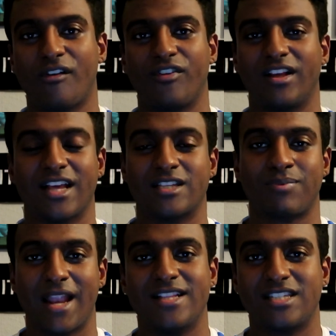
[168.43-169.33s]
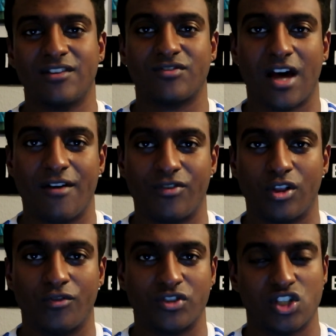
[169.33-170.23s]
I think there's plenty of time for
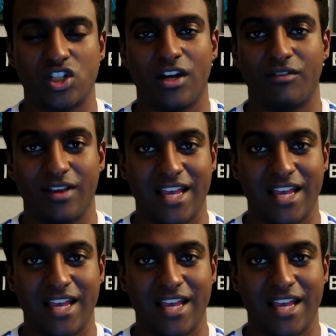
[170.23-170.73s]
Loftus-Cheek